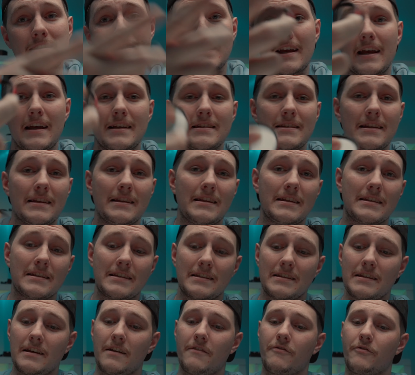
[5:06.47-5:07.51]
Like I said, this
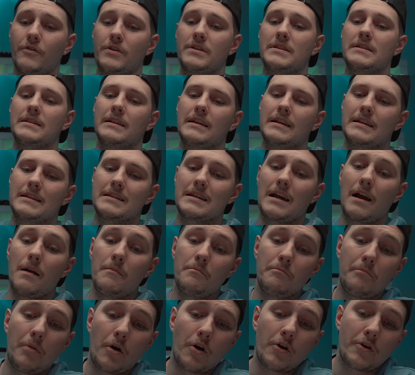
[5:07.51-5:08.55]
is a friend's lens I'm
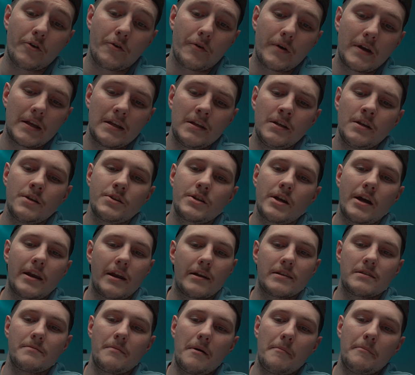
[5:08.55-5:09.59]
borrowing. Shout out
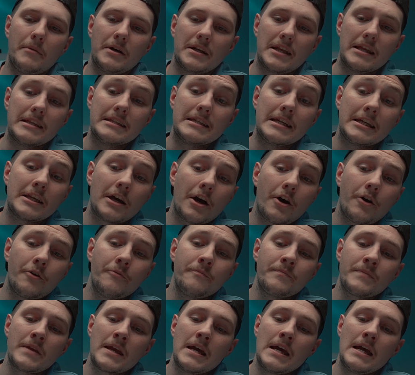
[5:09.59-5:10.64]
to my buddy Tito.
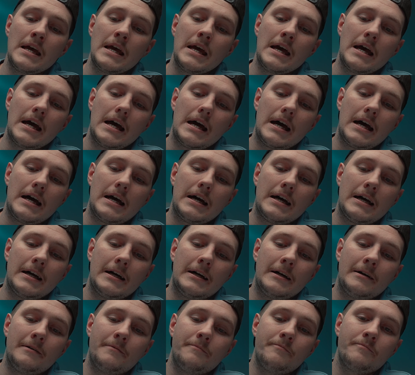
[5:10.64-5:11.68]

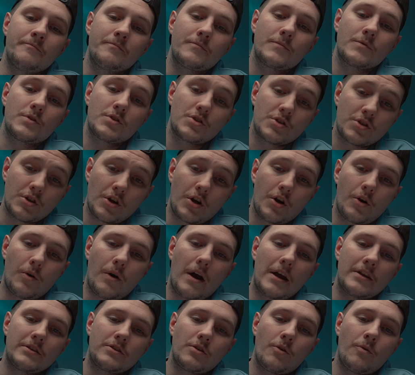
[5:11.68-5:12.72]
So
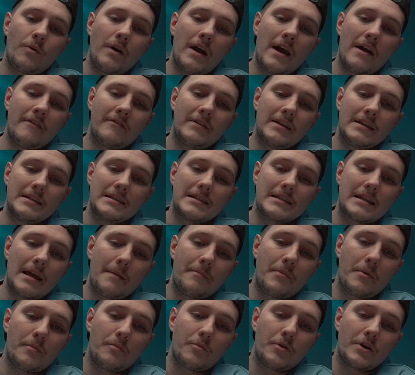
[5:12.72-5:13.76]
I don't have any
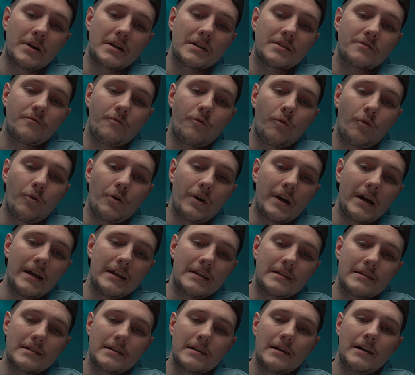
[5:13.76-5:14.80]
step-up rings for
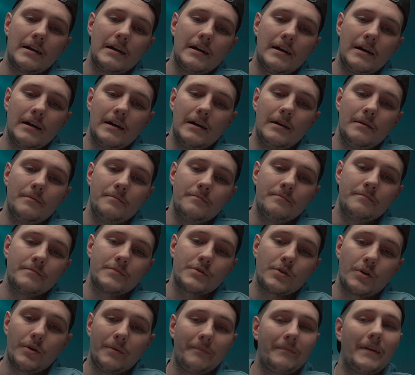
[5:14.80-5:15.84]
it,
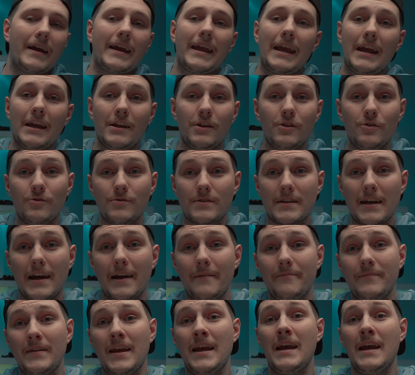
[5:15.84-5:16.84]
so I can't use that.